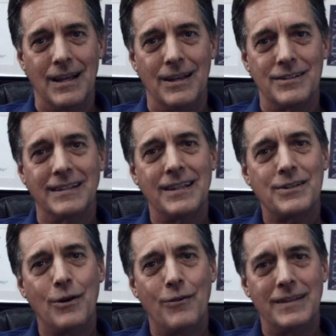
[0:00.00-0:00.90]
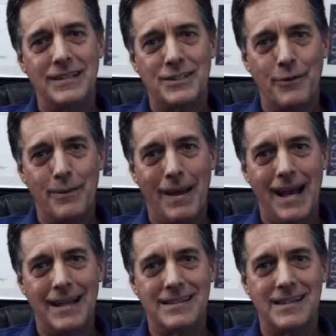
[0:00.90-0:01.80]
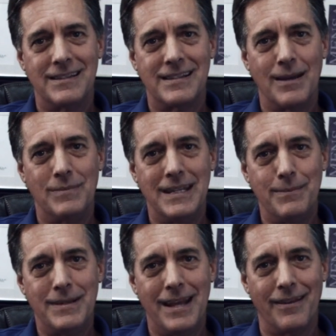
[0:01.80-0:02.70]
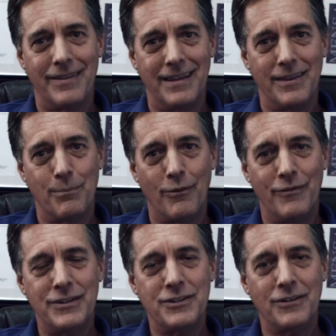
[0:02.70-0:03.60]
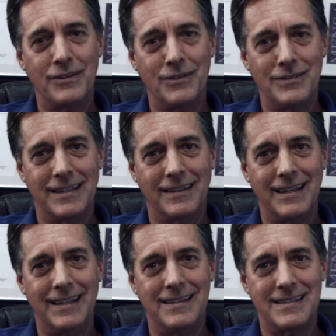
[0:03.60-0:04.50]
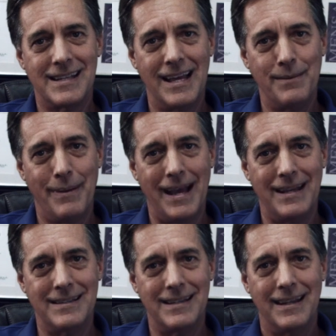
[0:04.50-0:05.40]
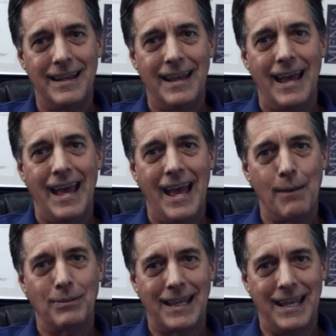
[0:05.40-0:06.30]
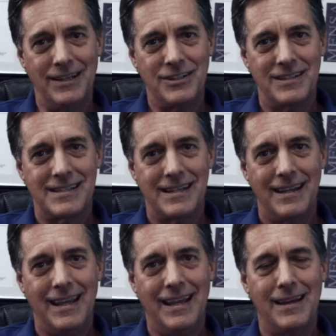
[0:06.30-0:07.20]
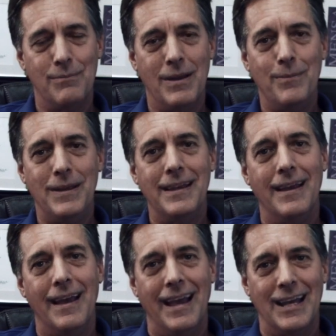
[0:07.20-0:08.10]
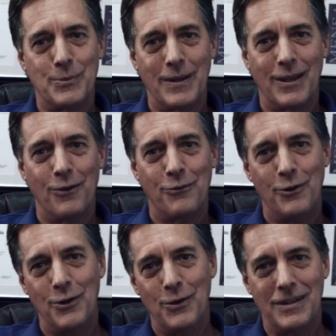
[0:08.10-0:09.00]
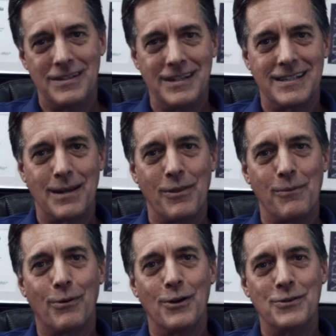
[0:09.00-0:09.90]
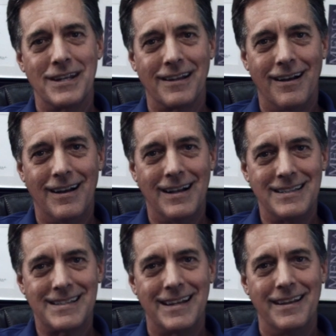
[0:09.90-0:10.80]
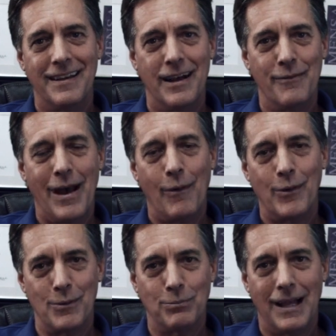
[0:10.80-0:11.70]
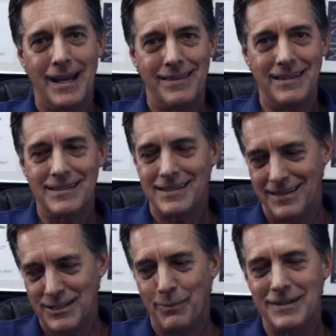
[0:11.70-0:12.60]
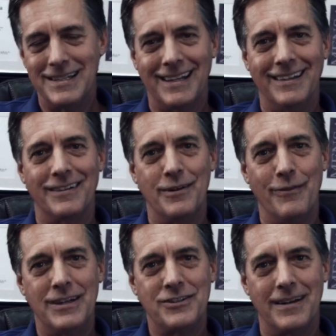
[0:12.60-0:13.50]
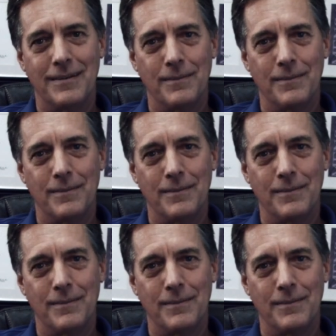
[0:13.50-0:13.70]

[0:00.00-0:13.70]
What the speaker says: So let's go over these three patents in some detail then, the provisional, utility, and design patent applications. And maybe as we go through, you can see some of the pros and cons of how I would apply these to this particular invention.